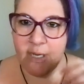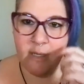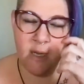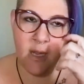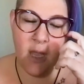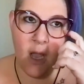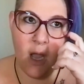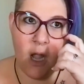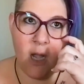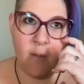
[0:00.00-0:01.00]
Right.
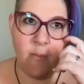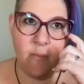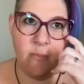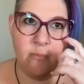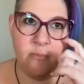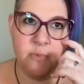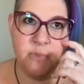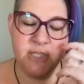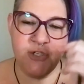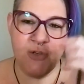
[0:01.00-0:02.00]
Have
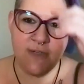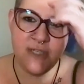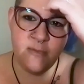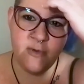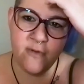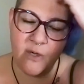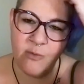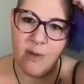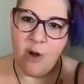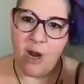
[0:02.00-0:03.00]
you ever seen the movie
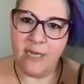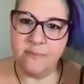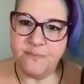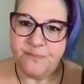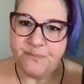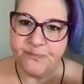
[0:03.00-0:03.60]
Runaway Bride?